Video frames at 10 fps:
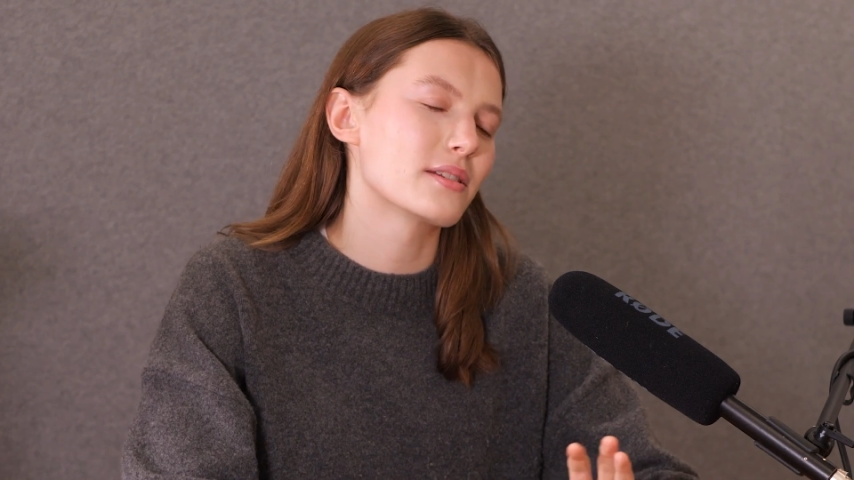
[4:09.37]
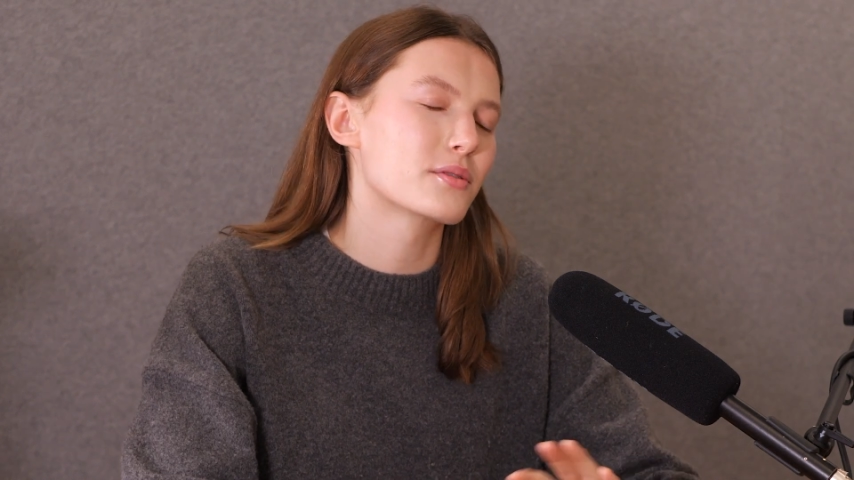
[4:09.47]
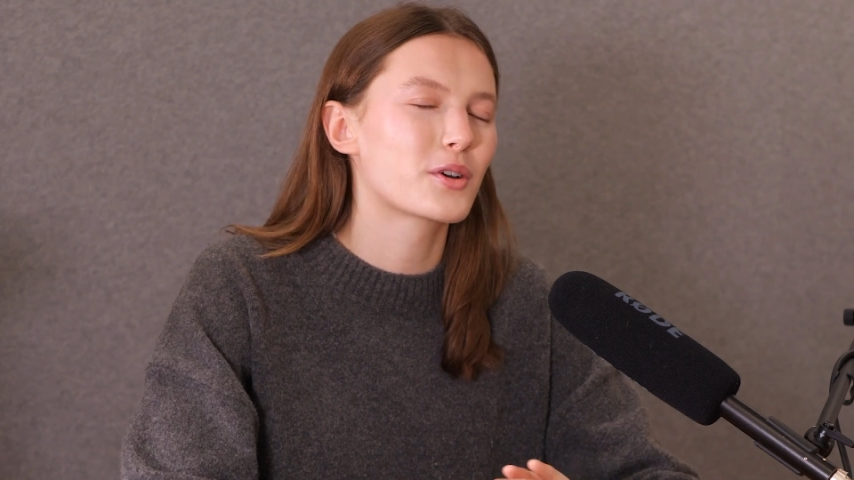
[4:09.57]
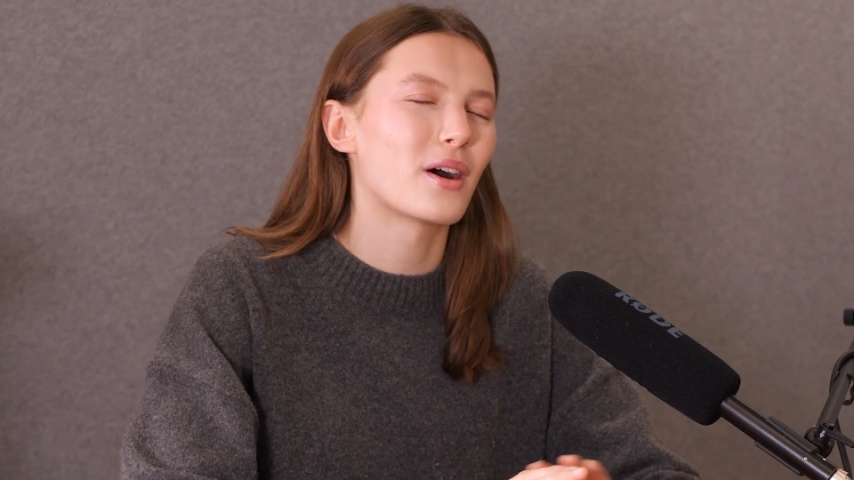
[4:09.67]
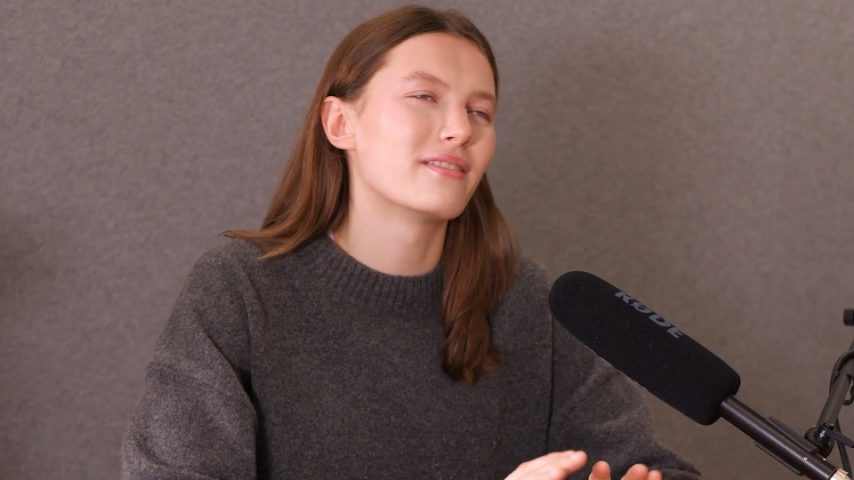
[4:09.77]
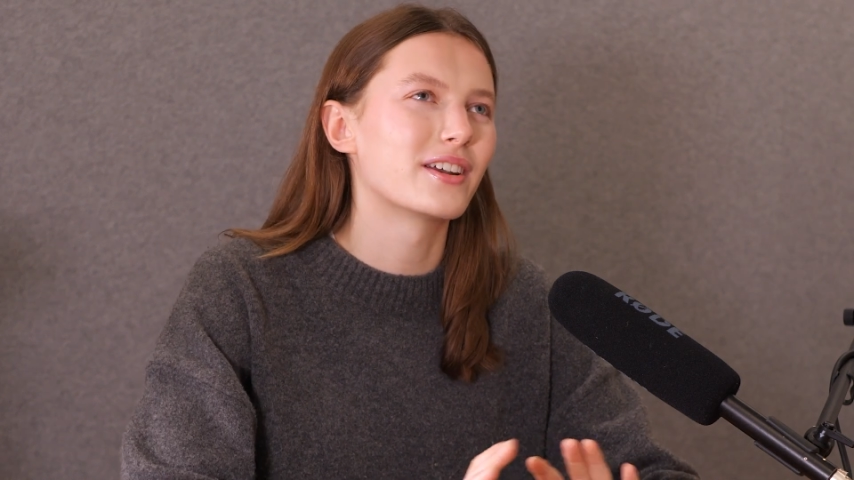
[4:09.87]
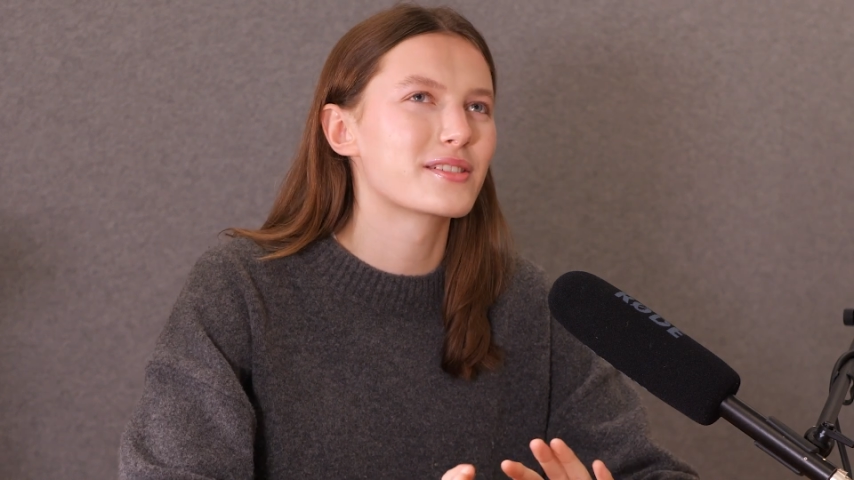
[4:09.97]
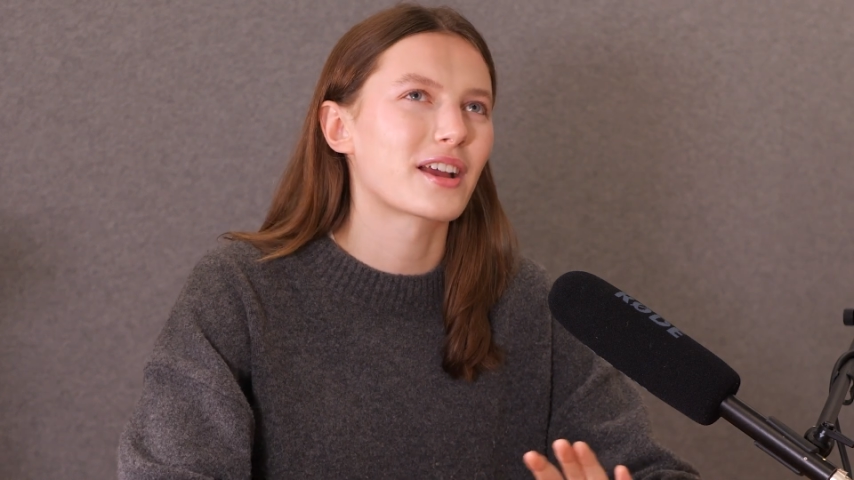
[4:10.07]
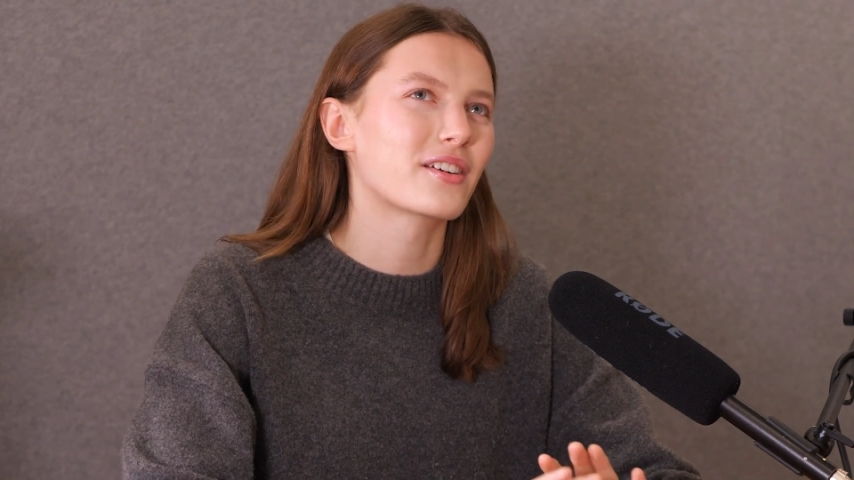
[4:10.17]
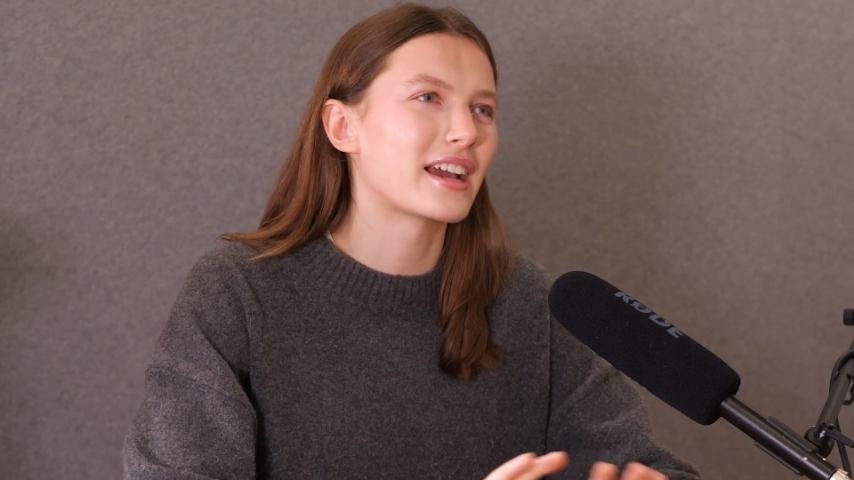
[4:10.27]
It was quite fun. It
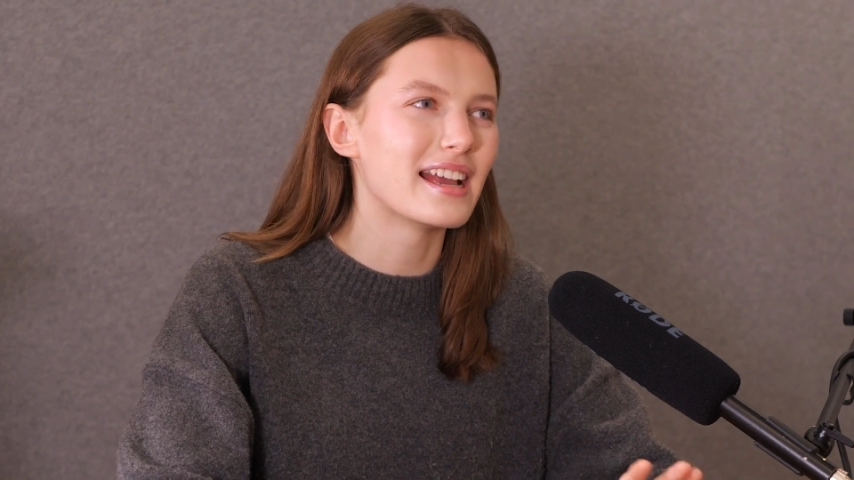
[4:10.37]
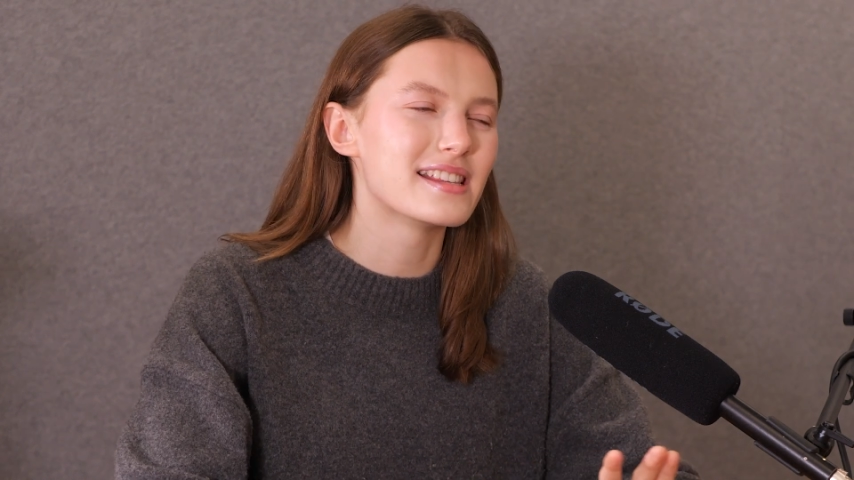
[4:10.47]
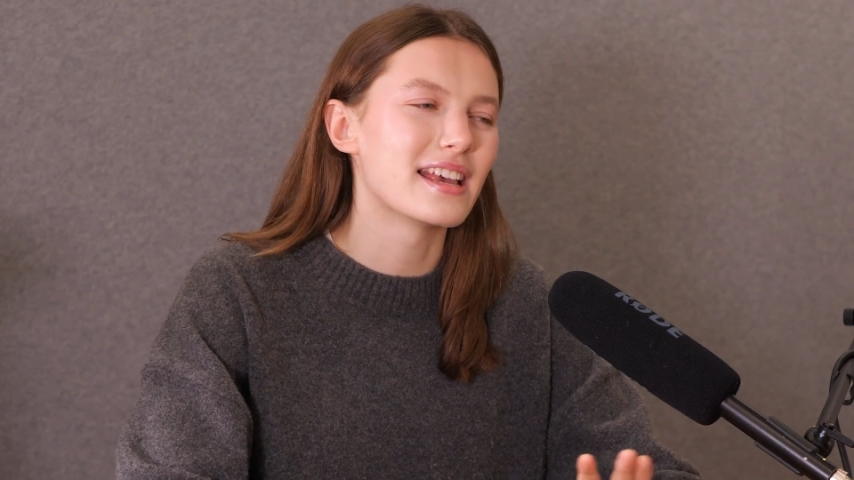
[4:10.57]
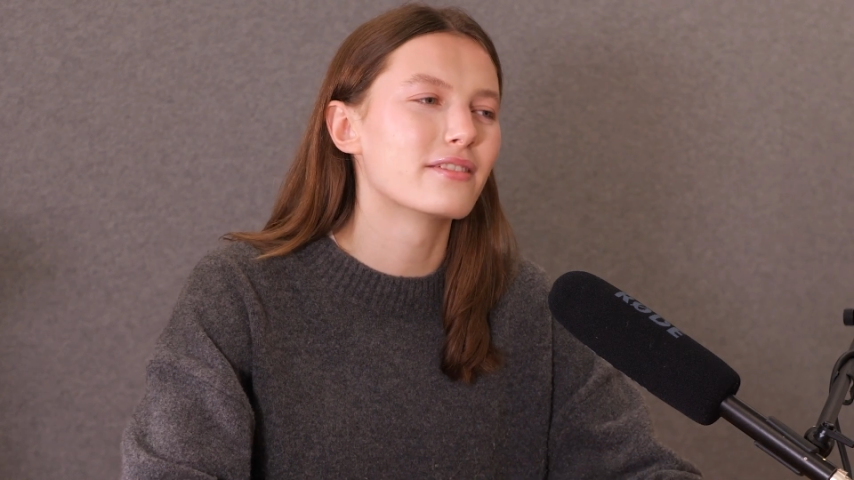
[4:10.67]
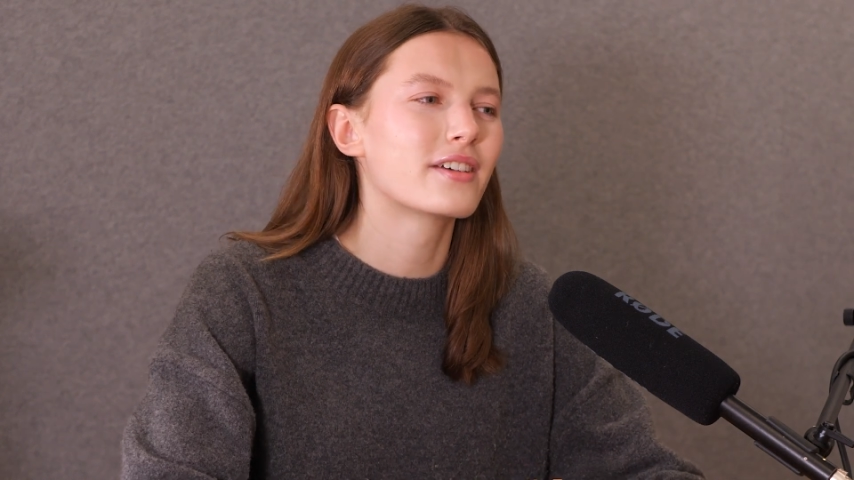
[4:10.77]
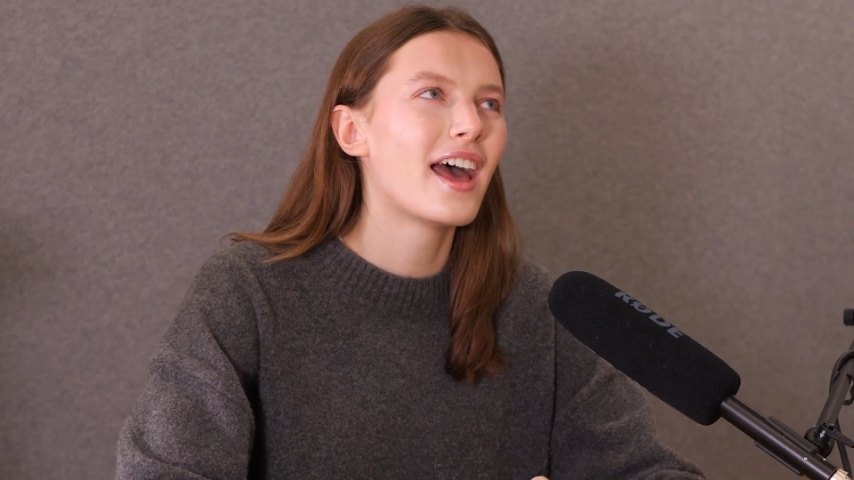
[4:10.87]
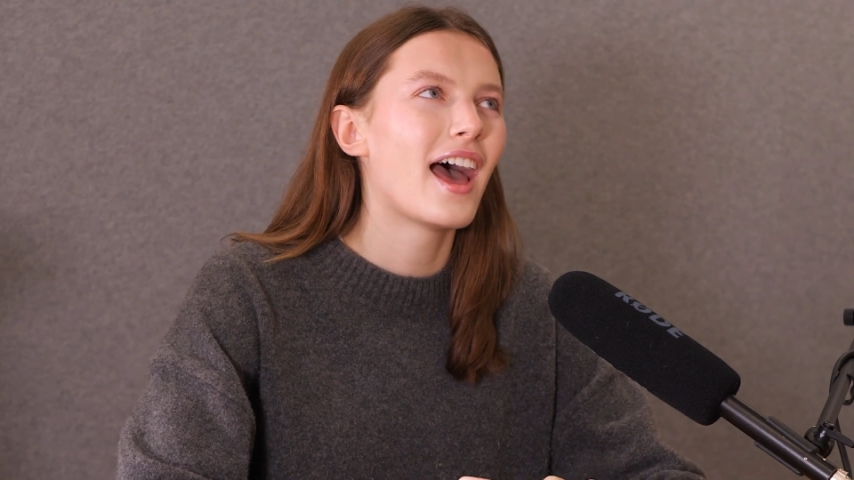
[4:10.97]
was like creative.